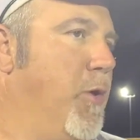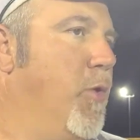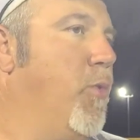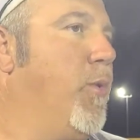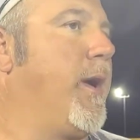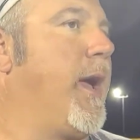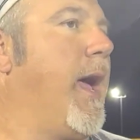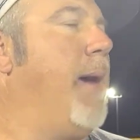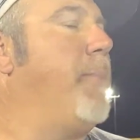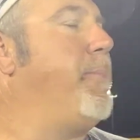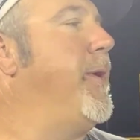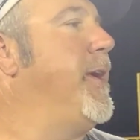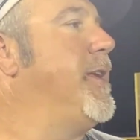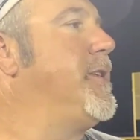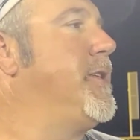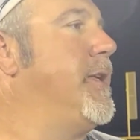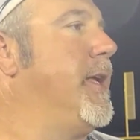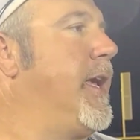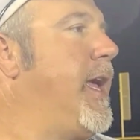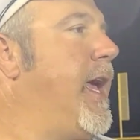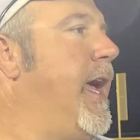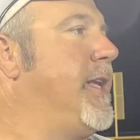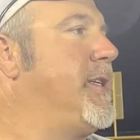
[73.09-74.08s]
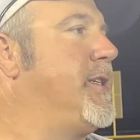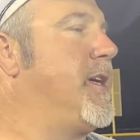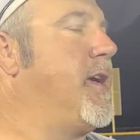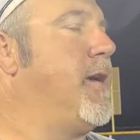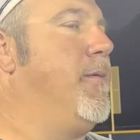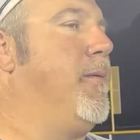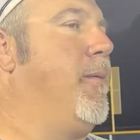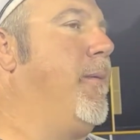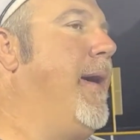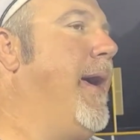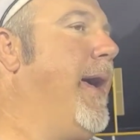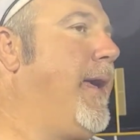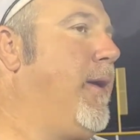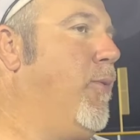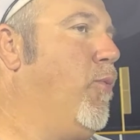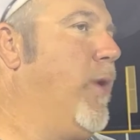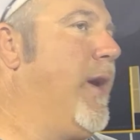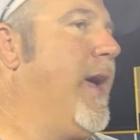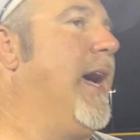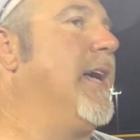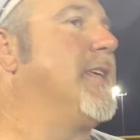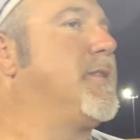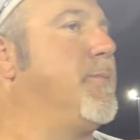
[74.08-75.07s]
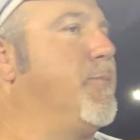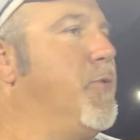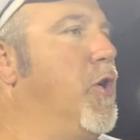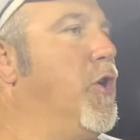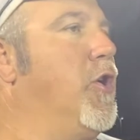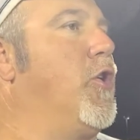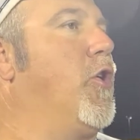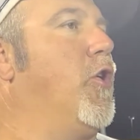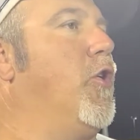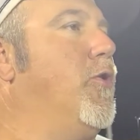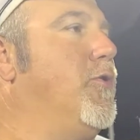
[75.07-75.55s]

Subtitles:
But we got pitching and catching coming back, and we got some young